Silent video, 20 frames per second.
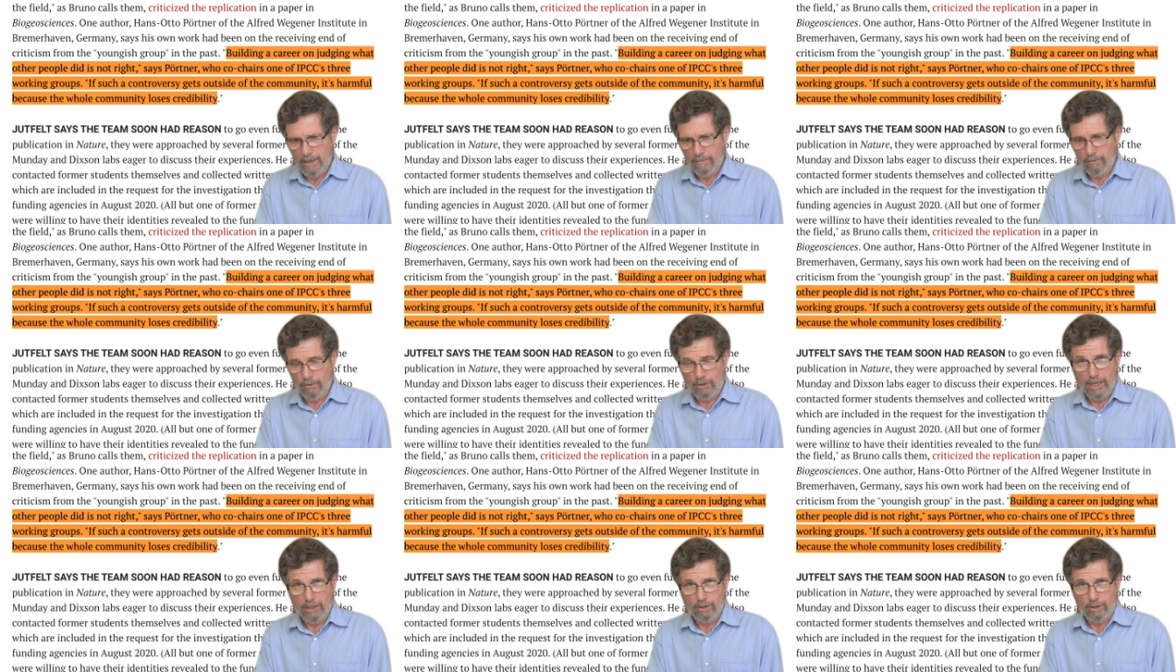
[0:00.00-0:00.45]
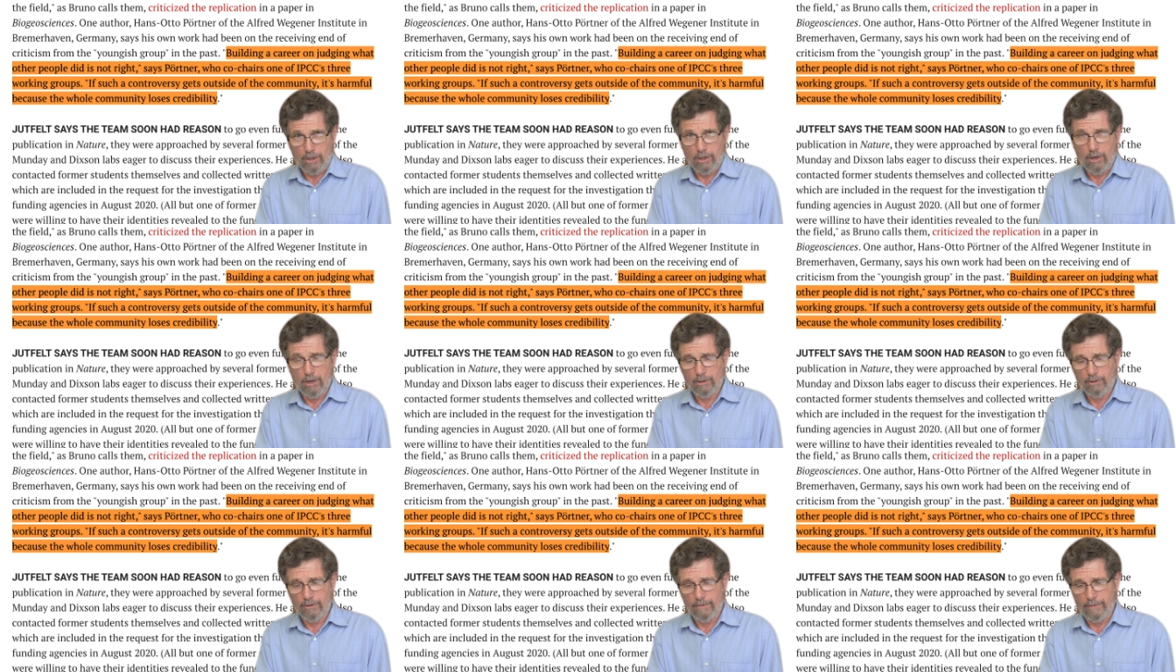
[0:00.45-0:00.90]
If such a
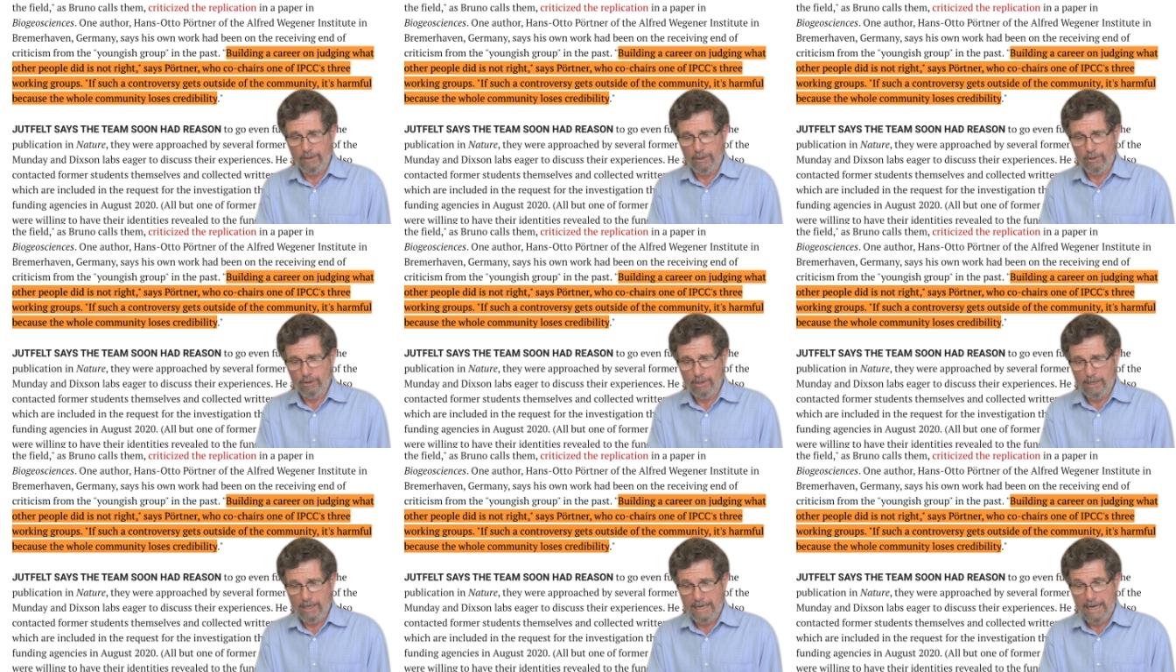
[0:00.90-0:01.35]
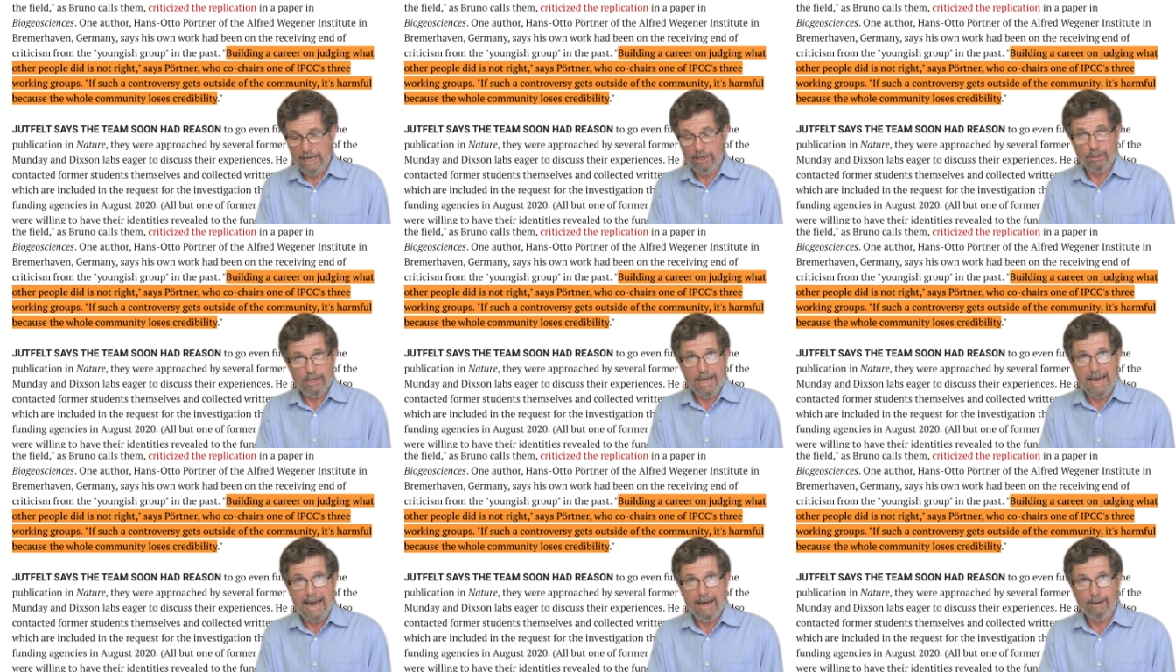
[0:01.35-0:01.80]
controversy
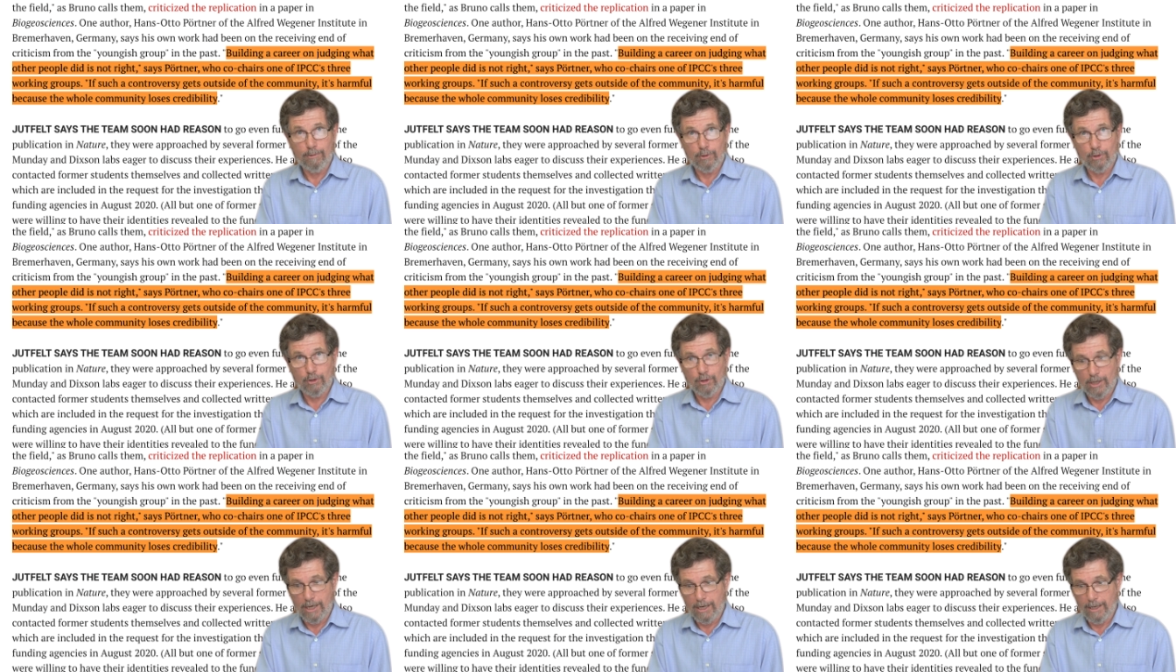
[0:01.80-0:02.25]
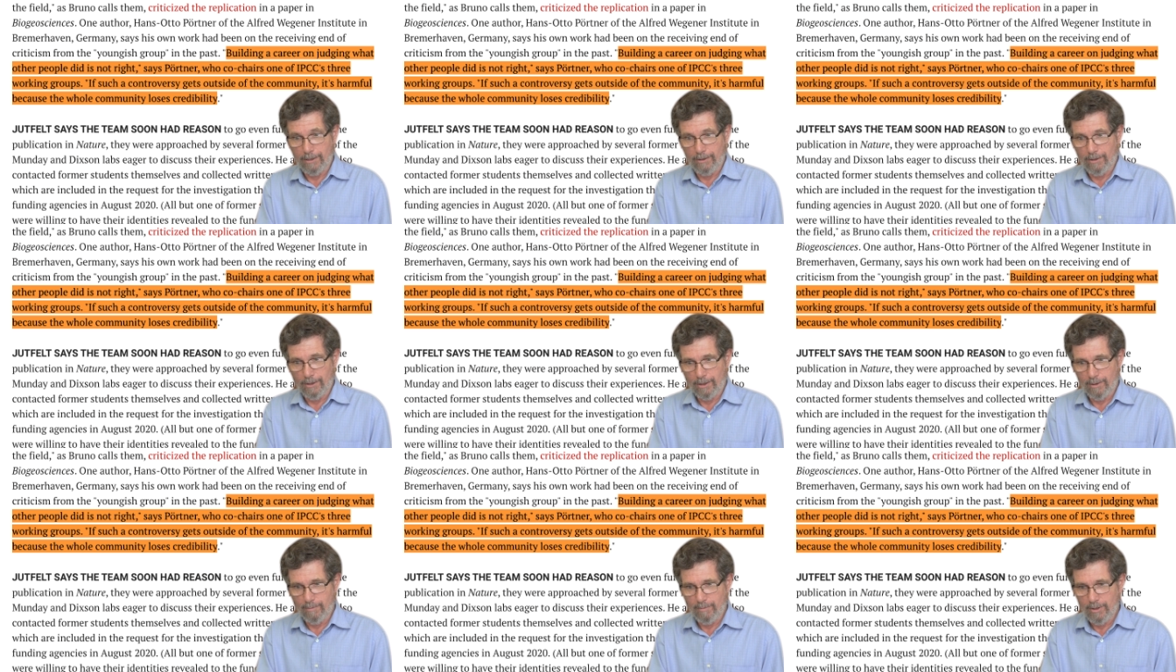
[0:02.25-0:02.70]
gets outside
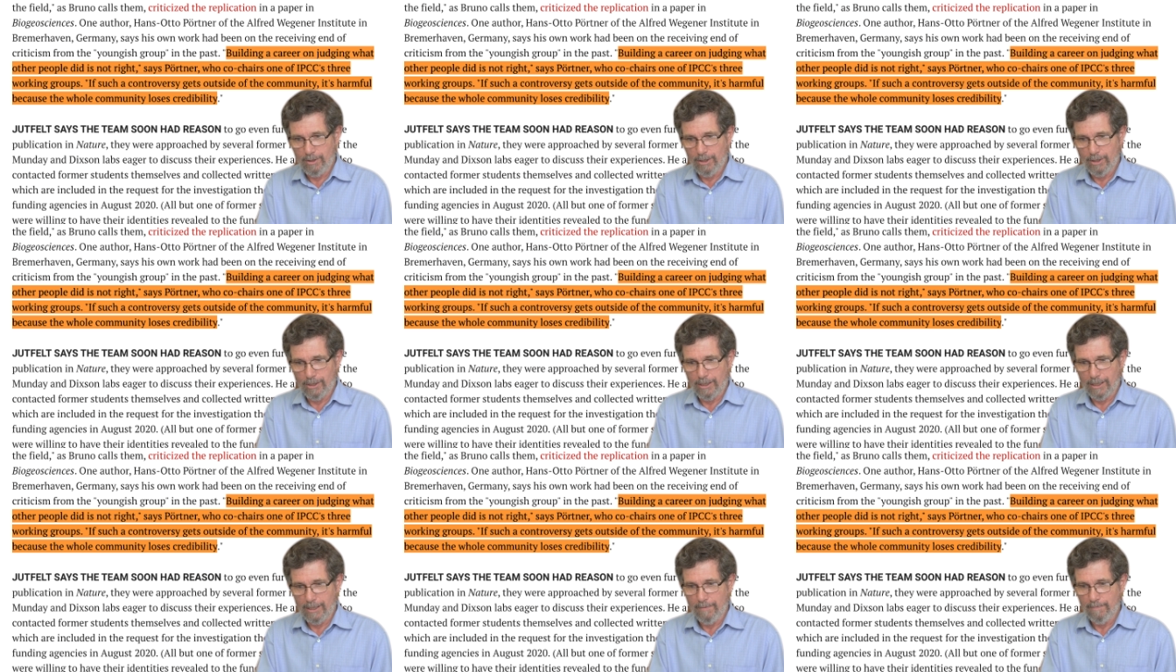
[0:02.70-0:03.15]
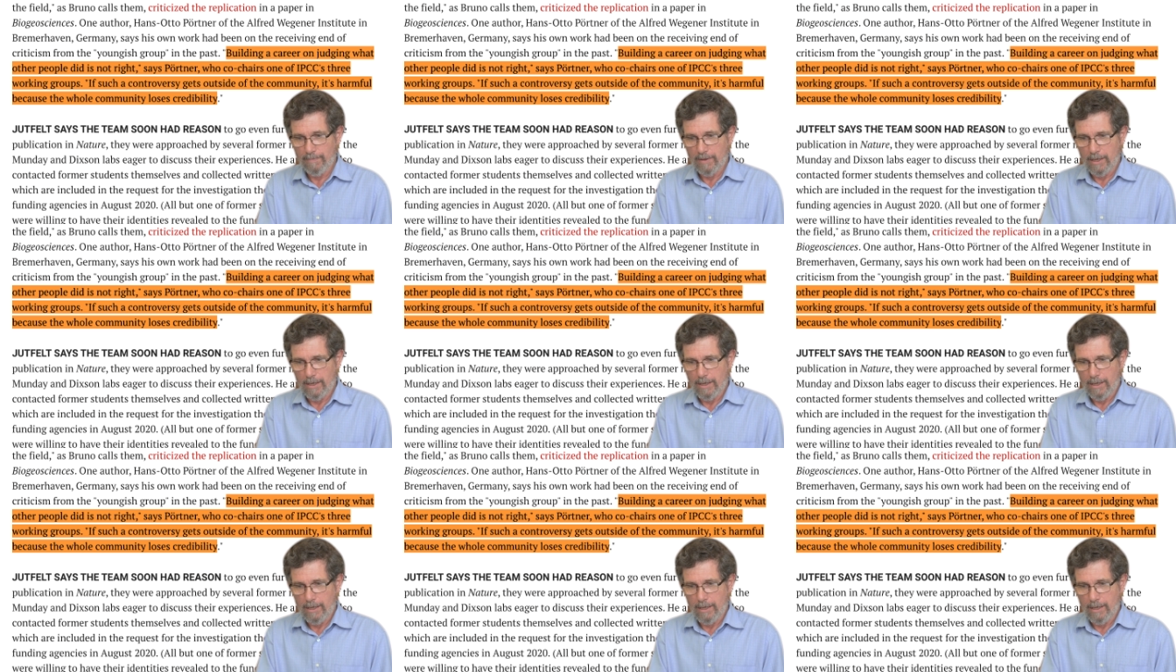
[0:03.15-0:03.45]
the community,